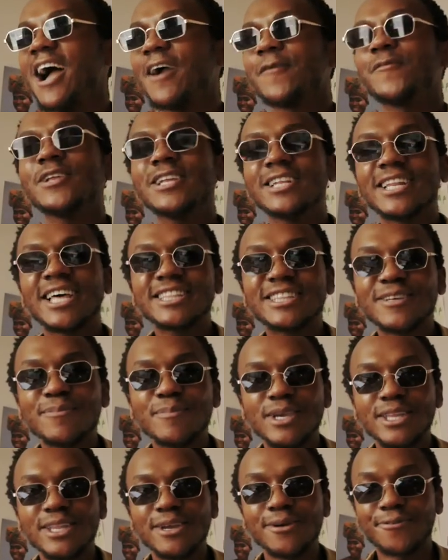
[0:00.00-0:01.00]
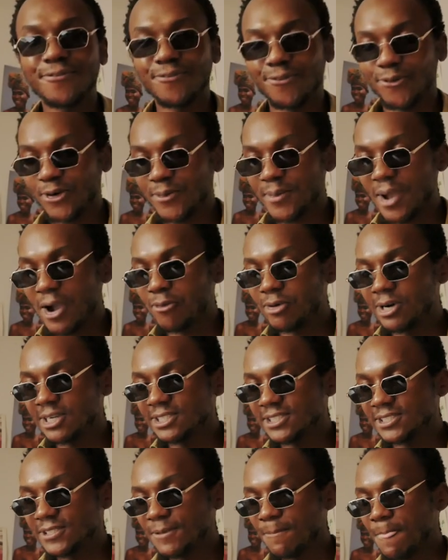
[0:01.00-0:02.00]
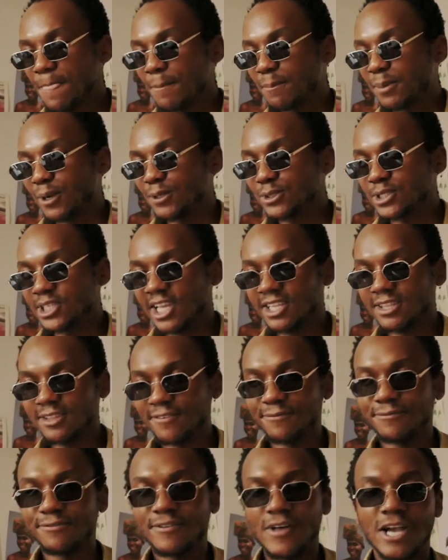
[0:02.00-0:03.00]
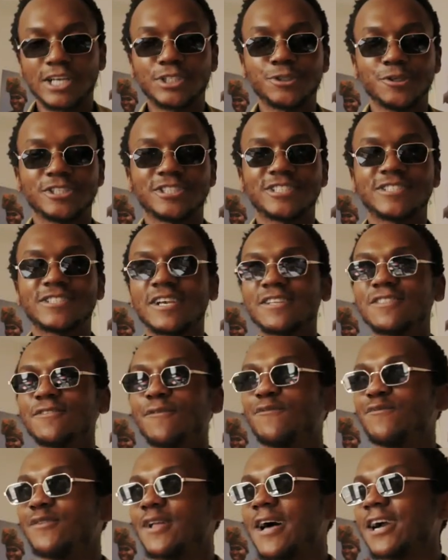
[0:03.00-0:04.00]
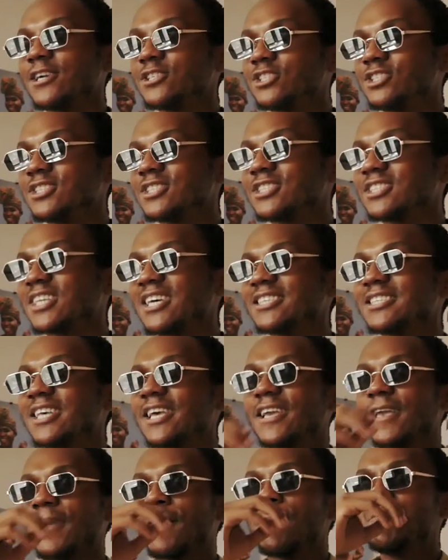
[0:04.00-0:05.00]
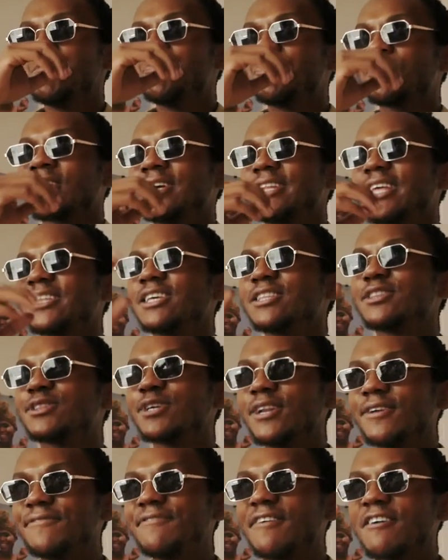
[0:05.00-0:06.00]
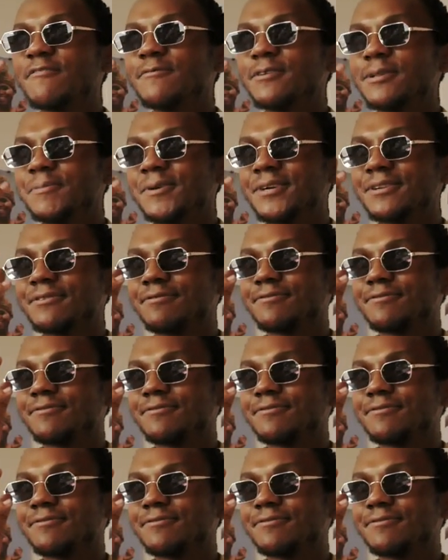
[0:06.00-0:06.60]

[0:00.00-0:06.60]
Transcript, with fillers: I really like the medium format ones, but also like the flash ones, because like the flash just has like the 35mm